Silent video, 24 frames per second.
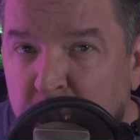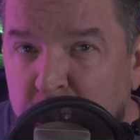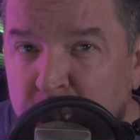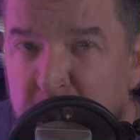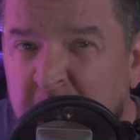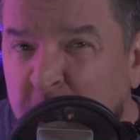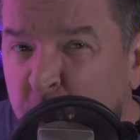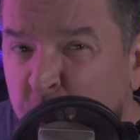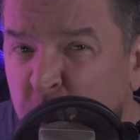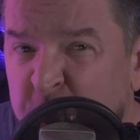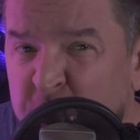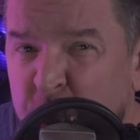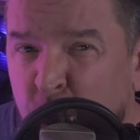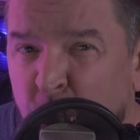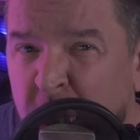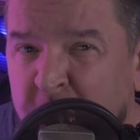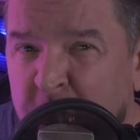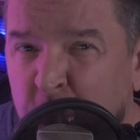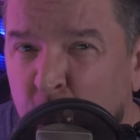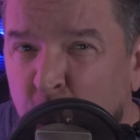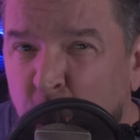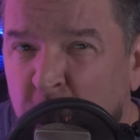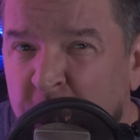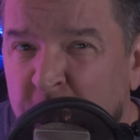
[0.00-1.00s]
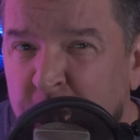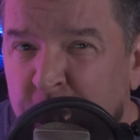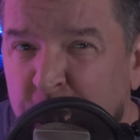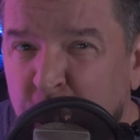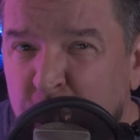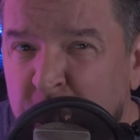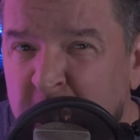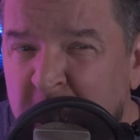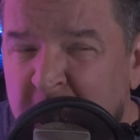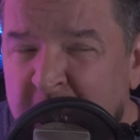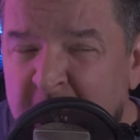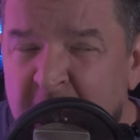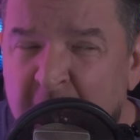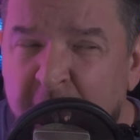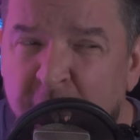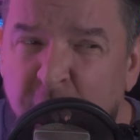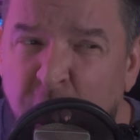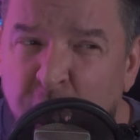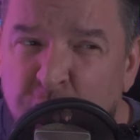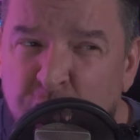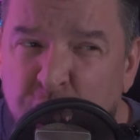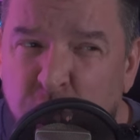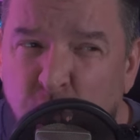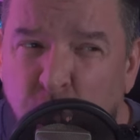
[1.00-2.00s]
And the reason why you don't want to do that, I've
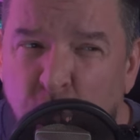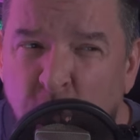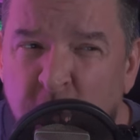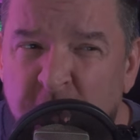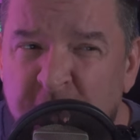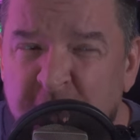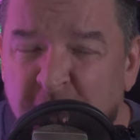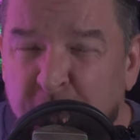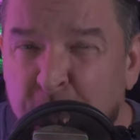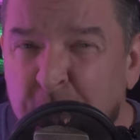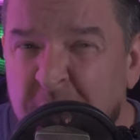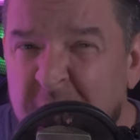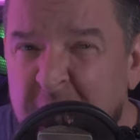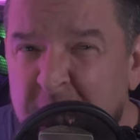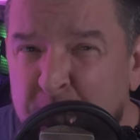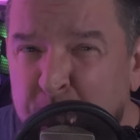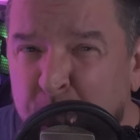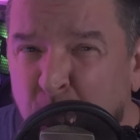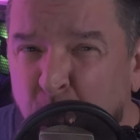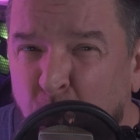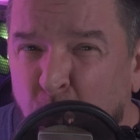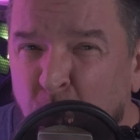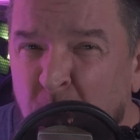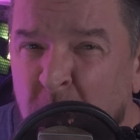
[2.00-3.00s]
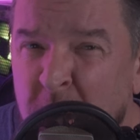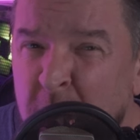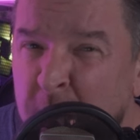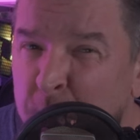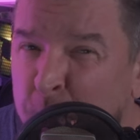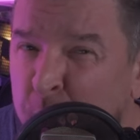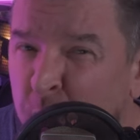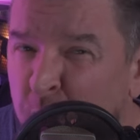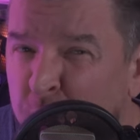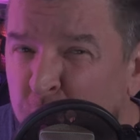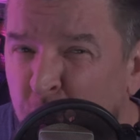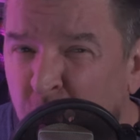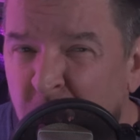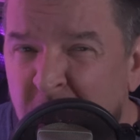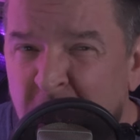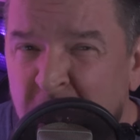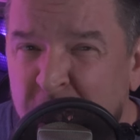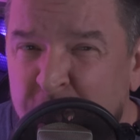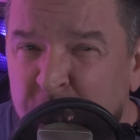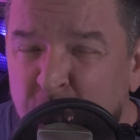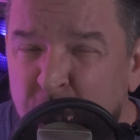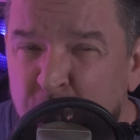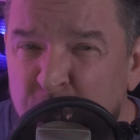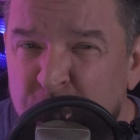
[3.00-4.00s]
heard stories of people putting their
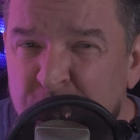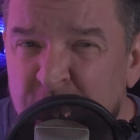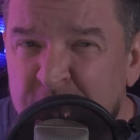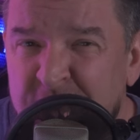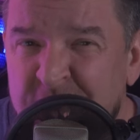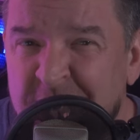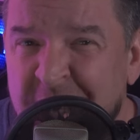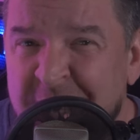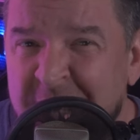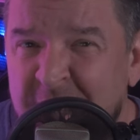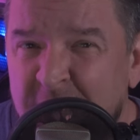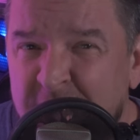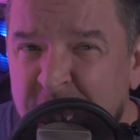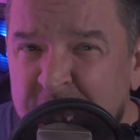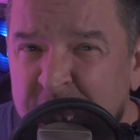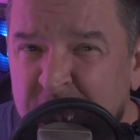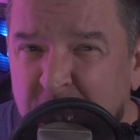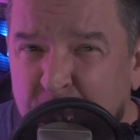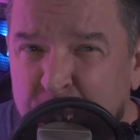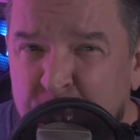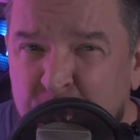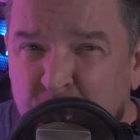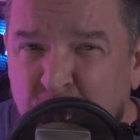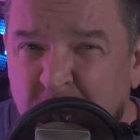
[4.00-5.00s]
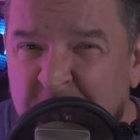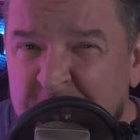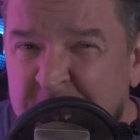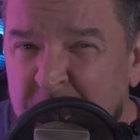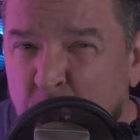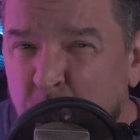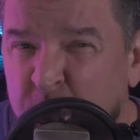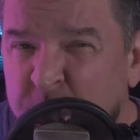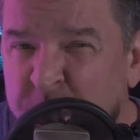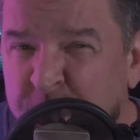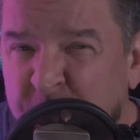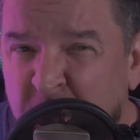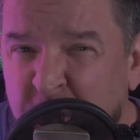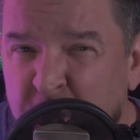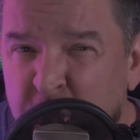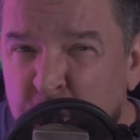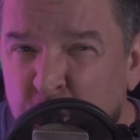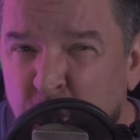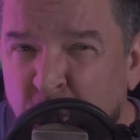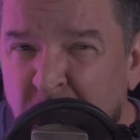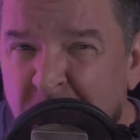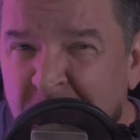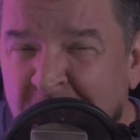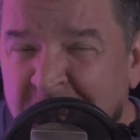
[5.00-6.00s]
hognoses in substrate that was very
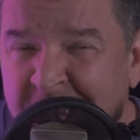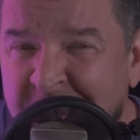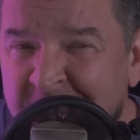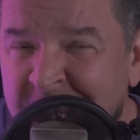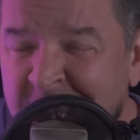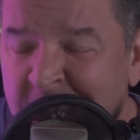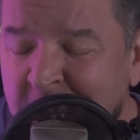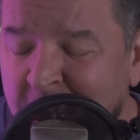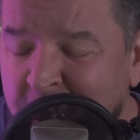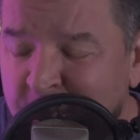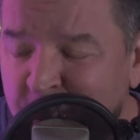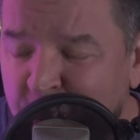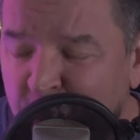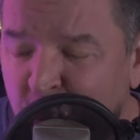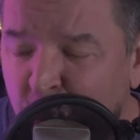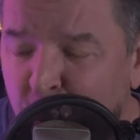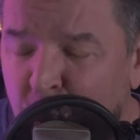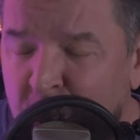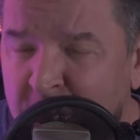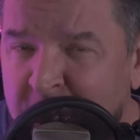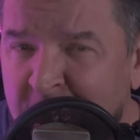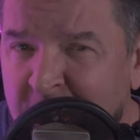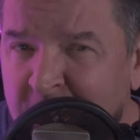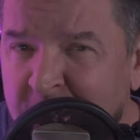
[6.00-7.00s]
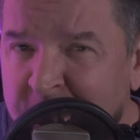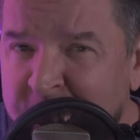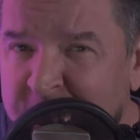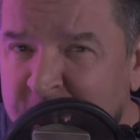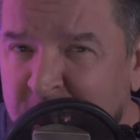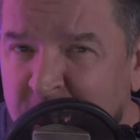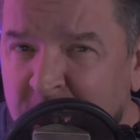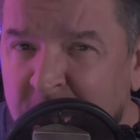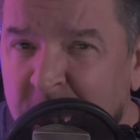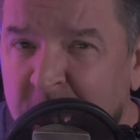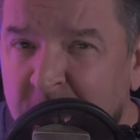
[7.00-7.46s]
dry. And you know what, guys?